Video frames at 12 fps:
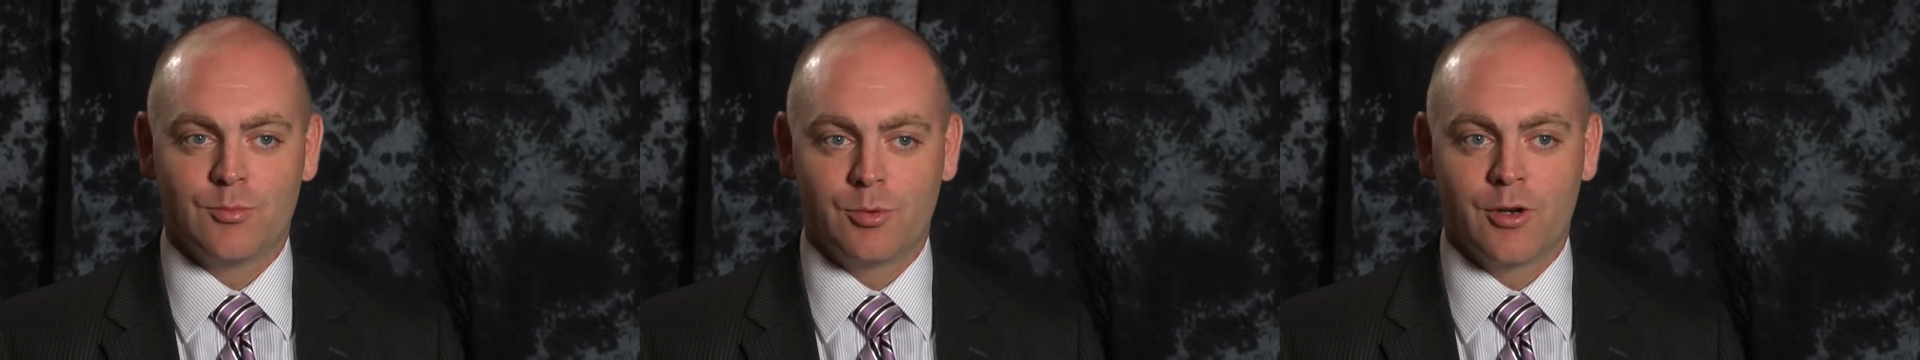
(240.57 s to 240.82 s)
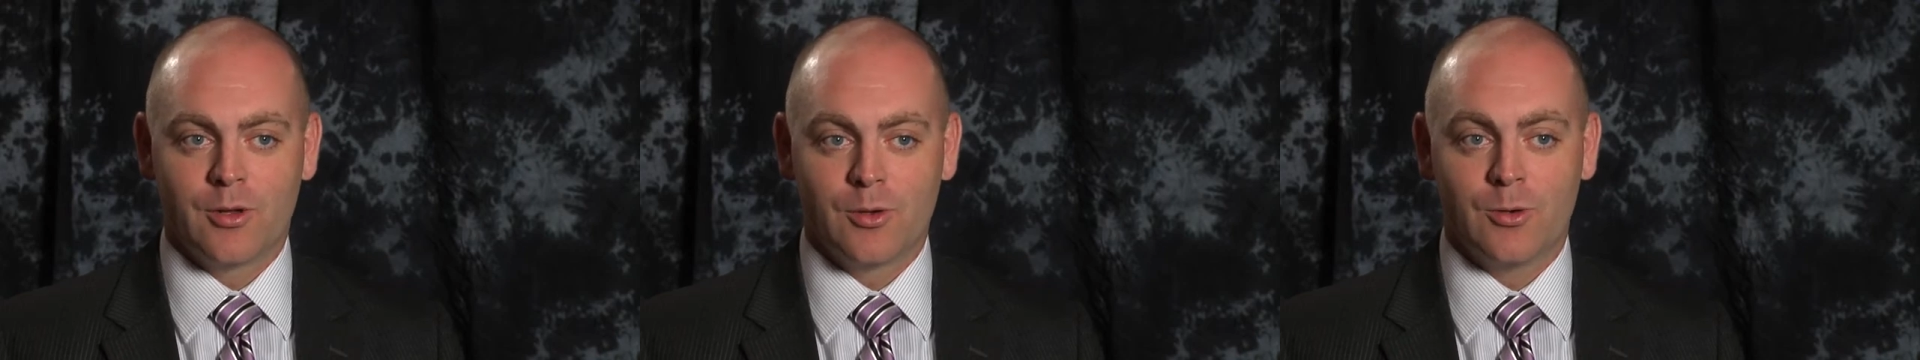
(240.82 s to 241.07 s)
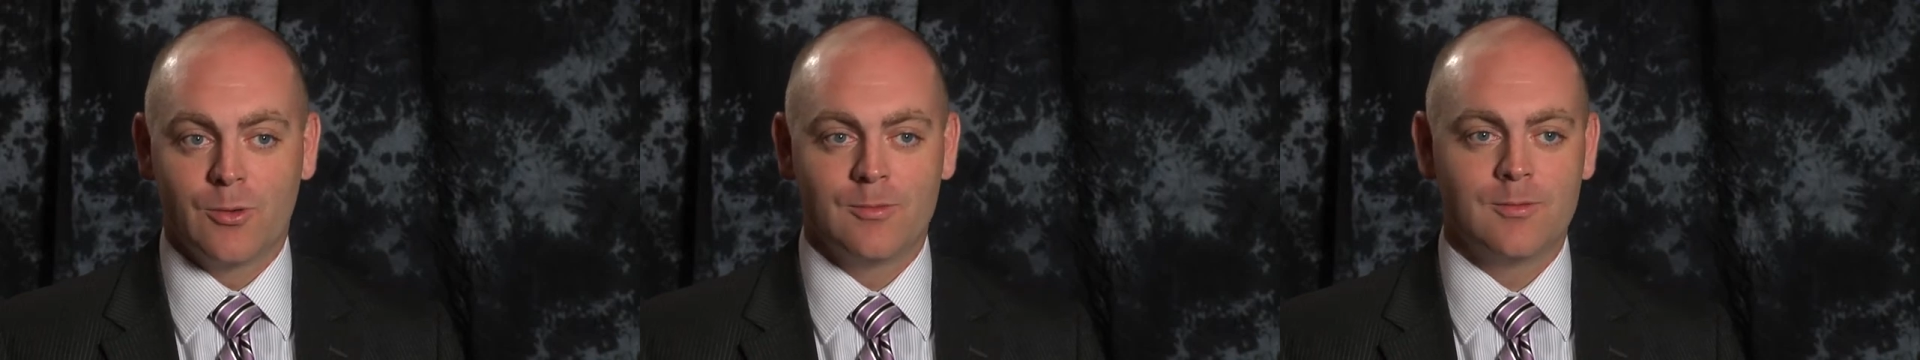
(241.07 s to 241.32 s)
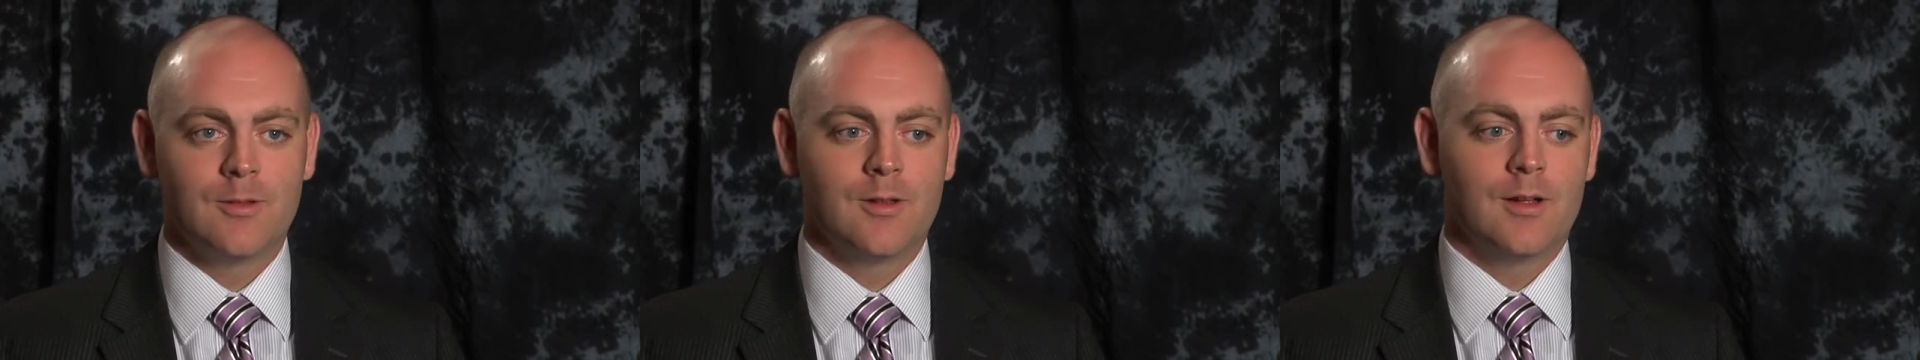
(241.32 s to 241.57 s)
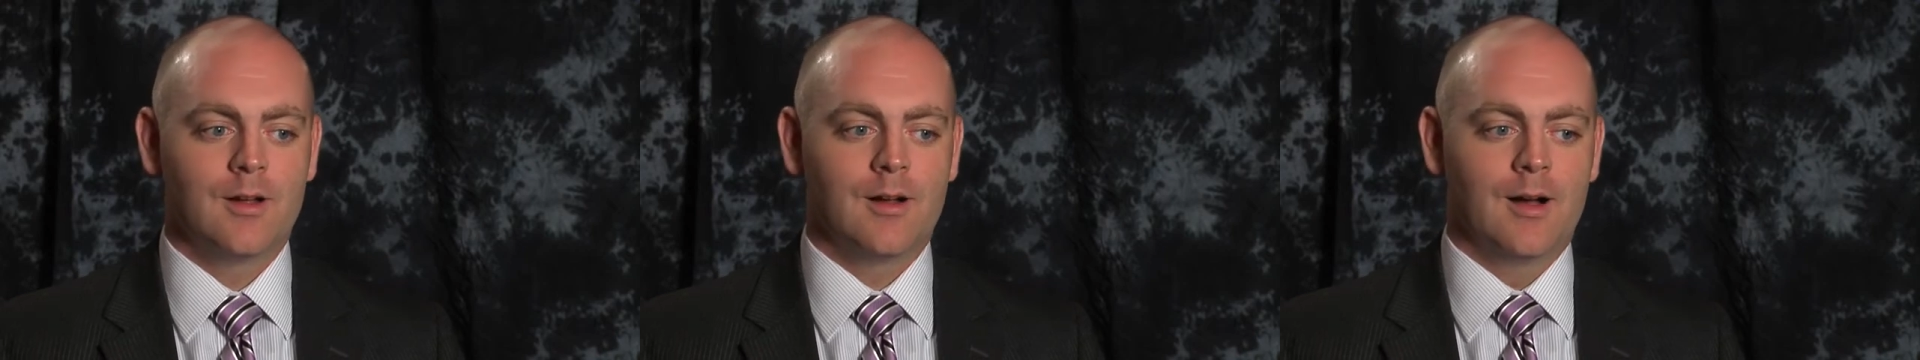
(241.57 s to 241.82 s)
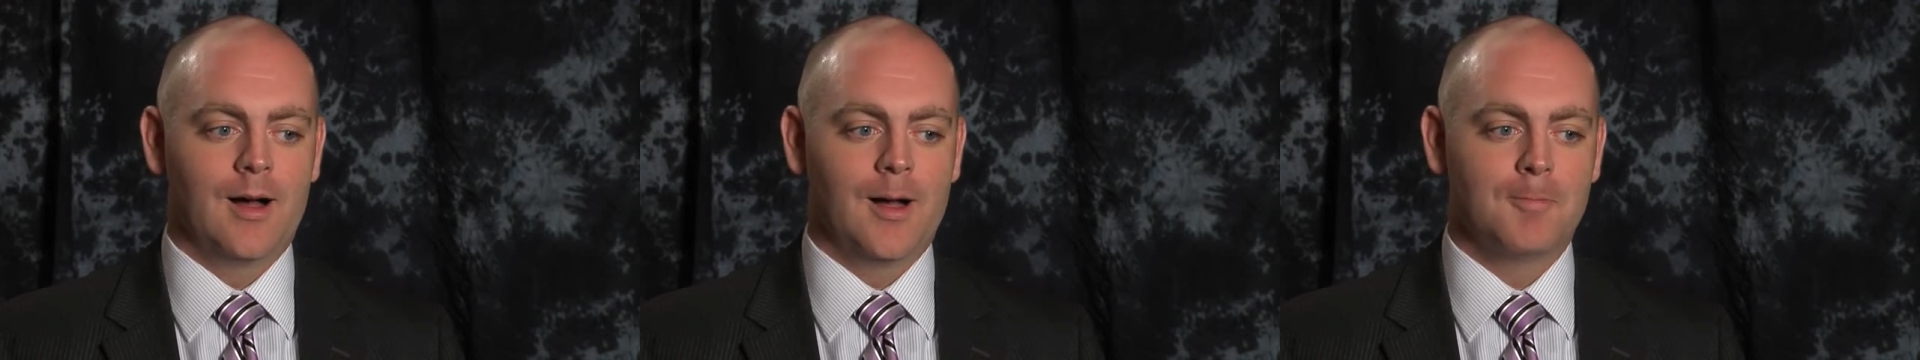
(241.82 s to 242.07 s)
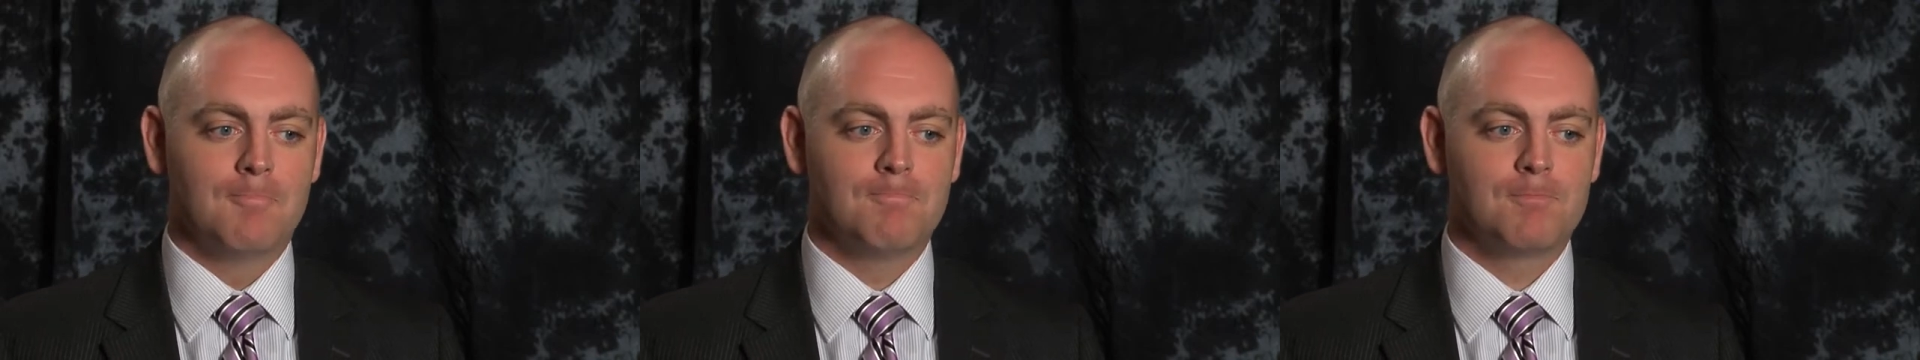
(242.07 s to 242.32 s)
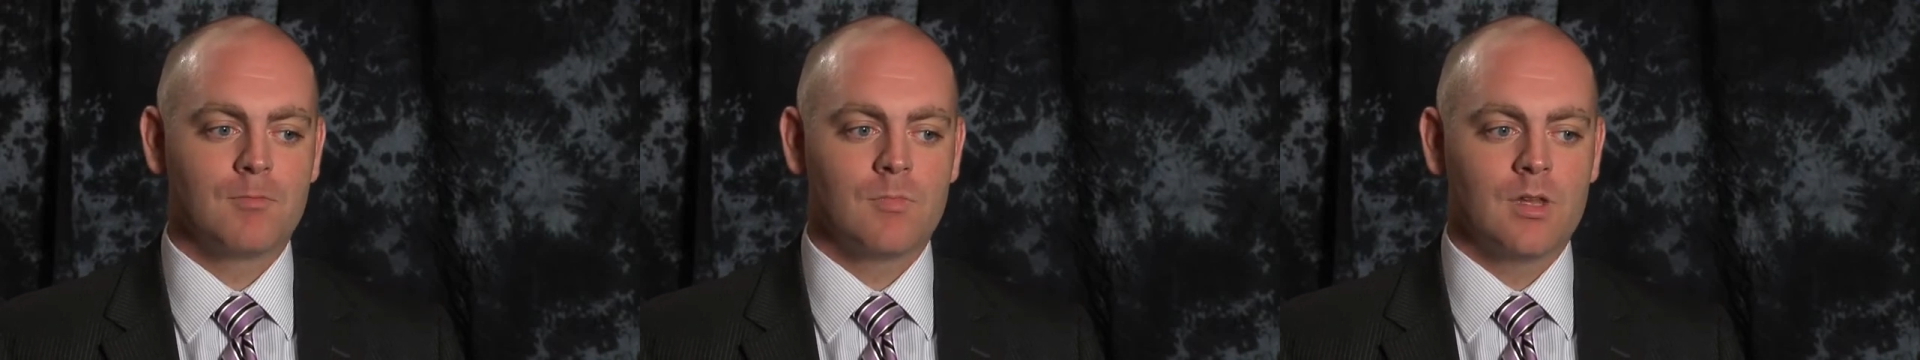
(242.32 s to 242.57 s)
is pretty cool. Um,
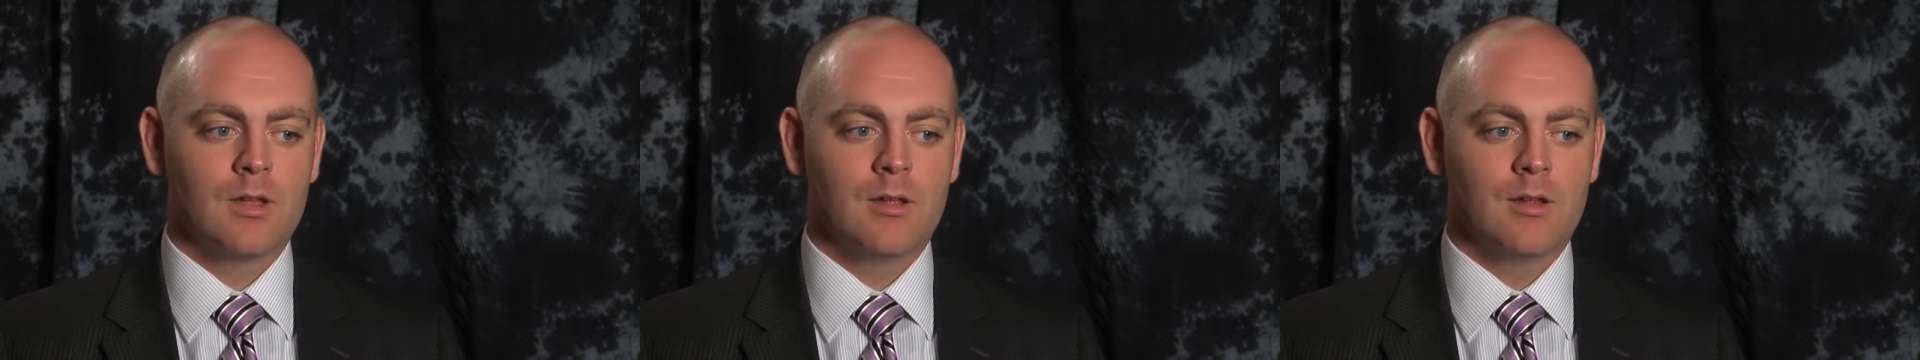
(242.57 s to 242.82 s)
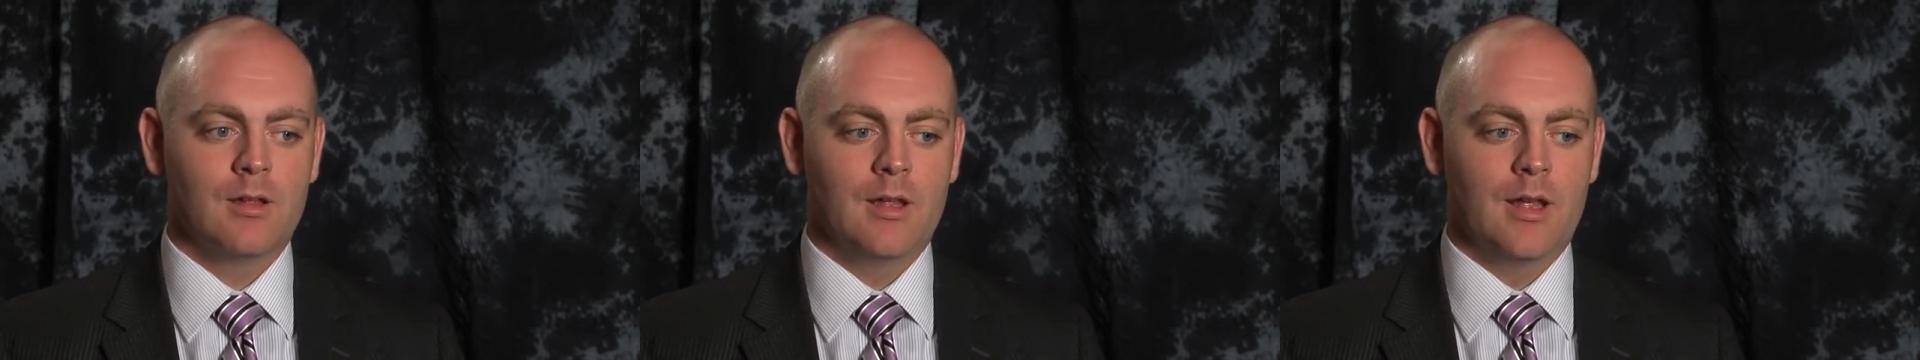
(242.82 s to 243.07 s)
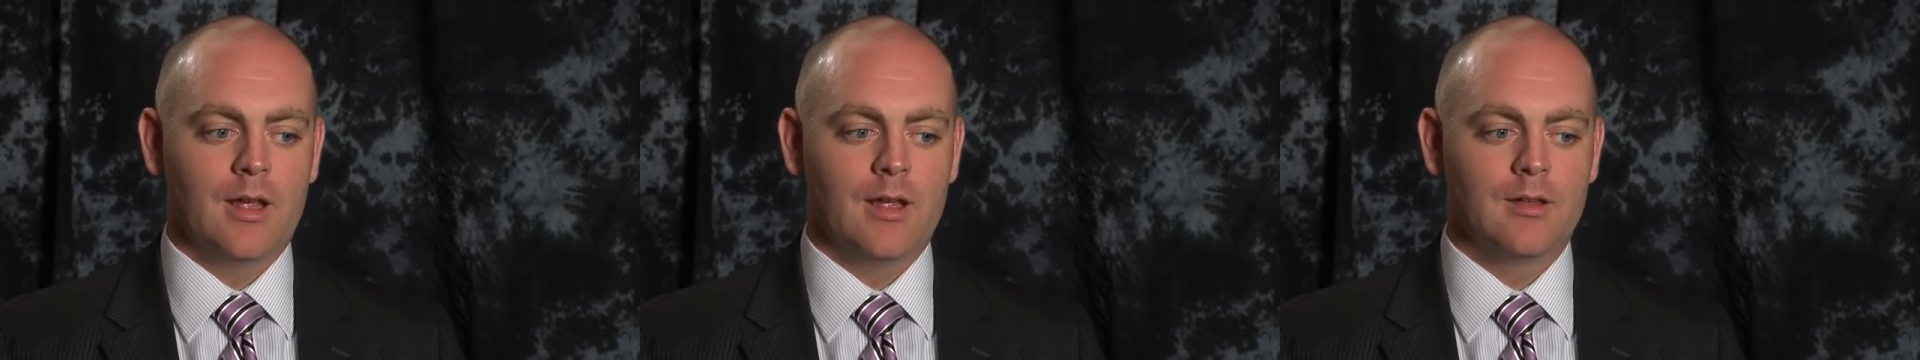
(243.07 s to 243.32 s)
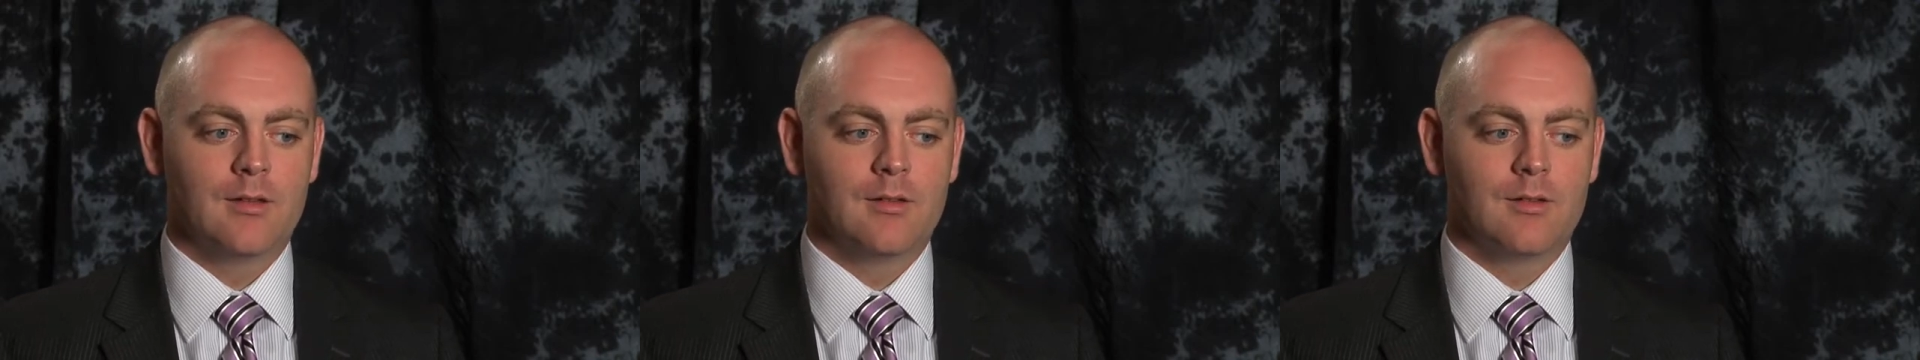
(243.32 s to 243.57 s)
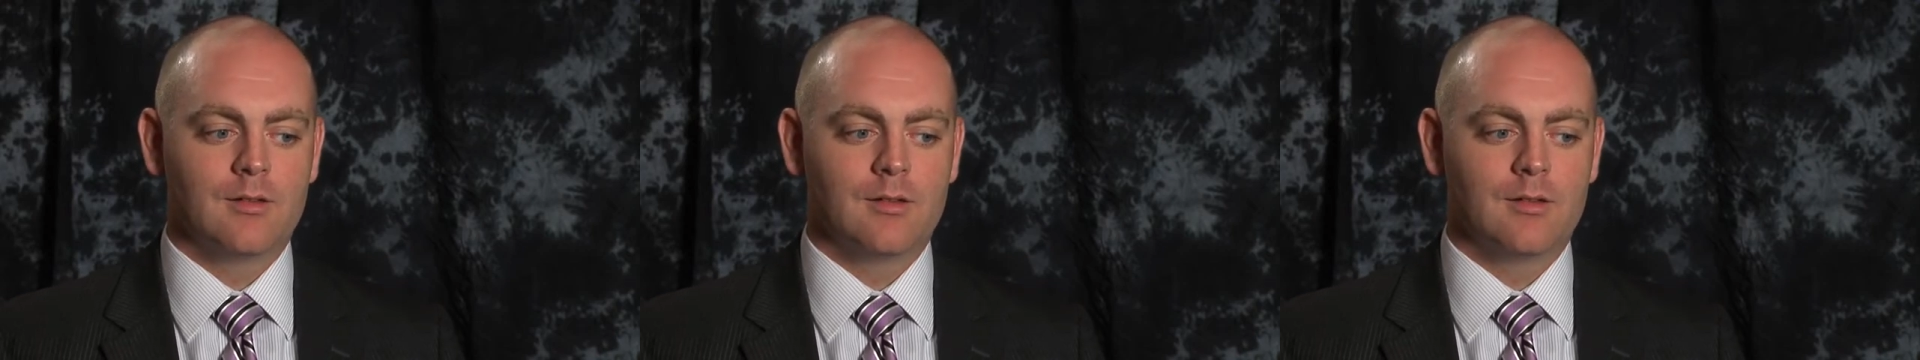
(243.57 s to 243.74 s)
and